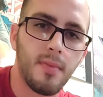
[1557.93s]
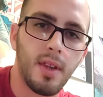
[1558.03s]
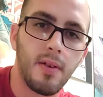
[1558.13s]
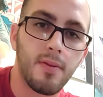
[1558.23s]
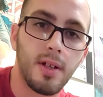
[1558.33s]

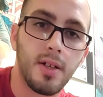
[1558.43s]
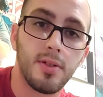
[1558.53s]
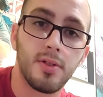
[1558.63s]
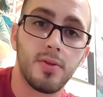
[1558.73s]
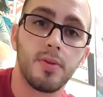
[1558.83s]
if not
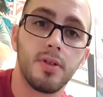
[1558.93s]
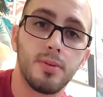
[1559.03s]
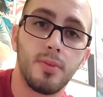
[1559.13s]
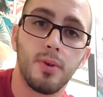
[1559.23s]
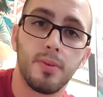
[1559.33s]
just to reach
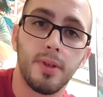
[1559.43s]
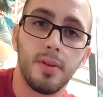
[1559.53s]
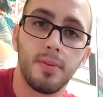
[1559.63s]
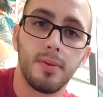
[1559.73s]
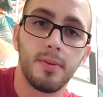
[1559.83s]
more
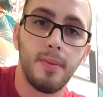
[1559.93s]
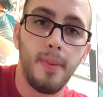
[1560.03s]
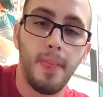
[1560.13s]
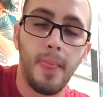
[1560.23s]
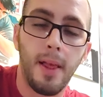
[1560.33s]
people,
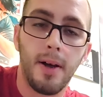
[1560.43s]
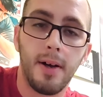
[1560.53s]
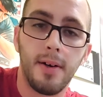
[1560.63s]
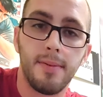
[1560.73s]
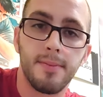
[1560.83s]

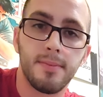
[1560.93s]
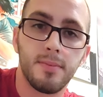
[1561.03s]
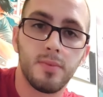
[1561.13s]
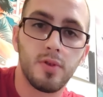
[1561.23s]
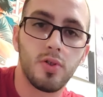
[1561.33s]

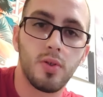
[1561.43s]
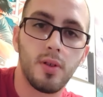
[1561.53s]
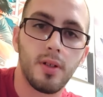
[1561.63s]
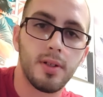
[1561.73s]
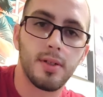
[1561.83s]
to show
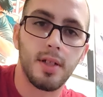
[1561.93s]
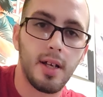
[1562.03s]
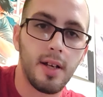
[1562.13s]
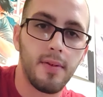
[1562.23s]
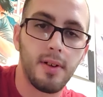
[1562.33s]
another side
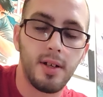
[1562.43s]
of it, I